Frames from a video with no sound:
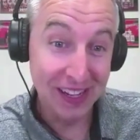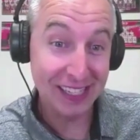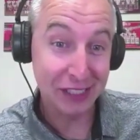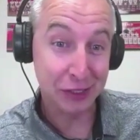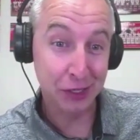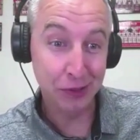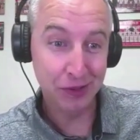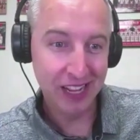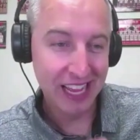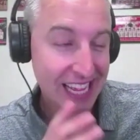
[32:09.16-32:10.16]
That's
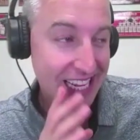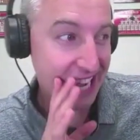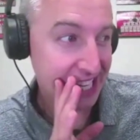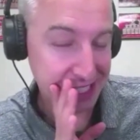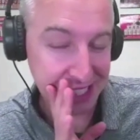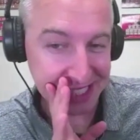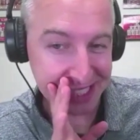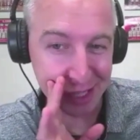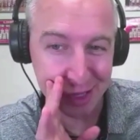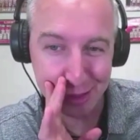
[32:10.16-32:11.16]
true. Guys,
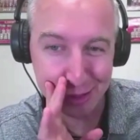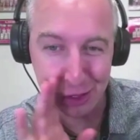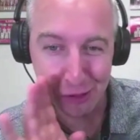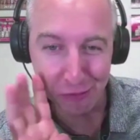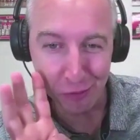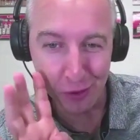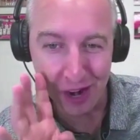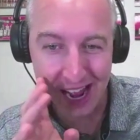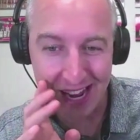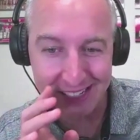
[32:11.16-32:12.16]
listen, there's only
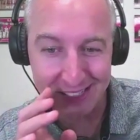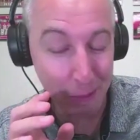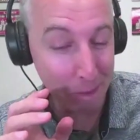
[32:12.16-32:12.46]
4 eyes.